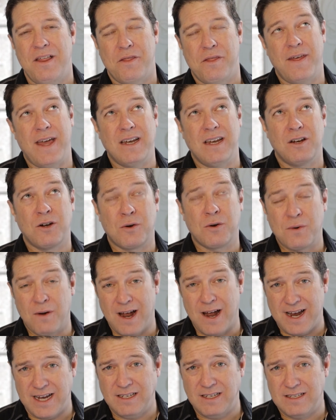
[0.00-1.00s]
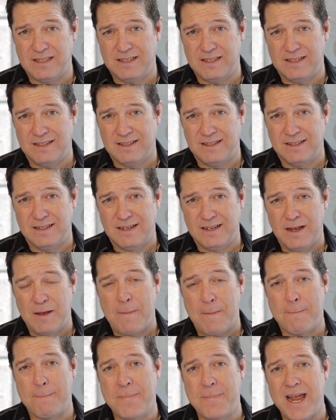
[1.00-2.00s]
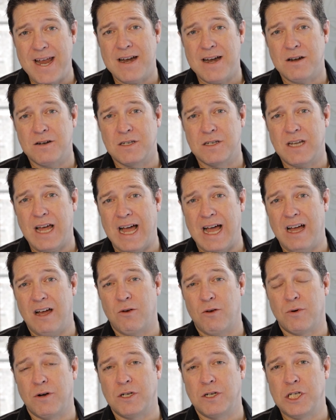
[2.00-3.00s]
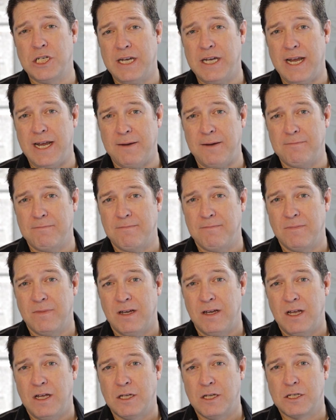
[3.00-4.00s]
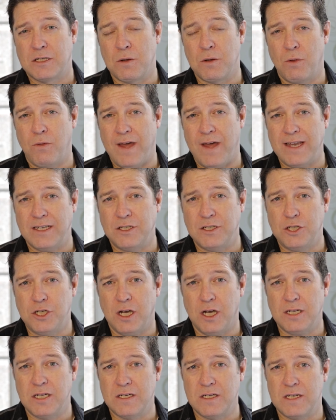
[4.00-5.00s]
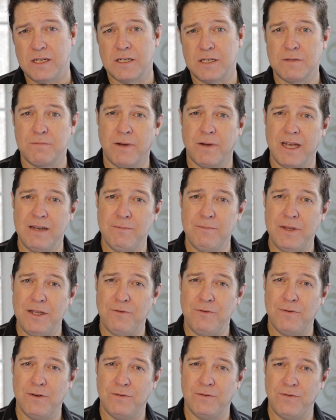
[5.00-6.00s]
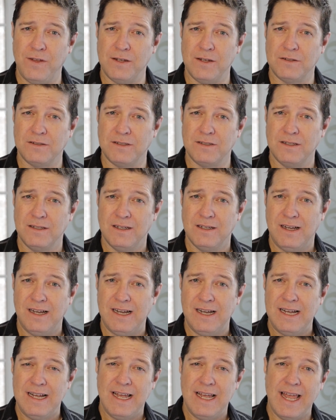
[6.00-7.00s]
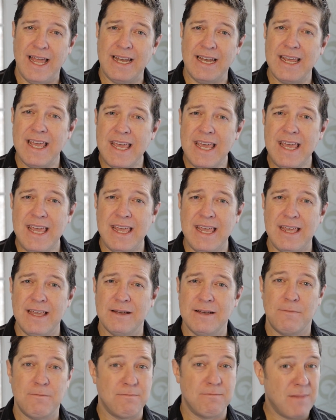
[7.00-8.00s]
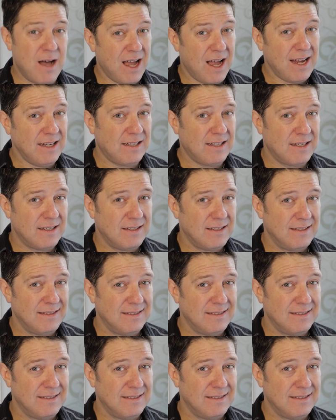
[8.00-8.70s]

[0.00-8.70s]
That Christ bears our shame so that justice might be fulfilled and he might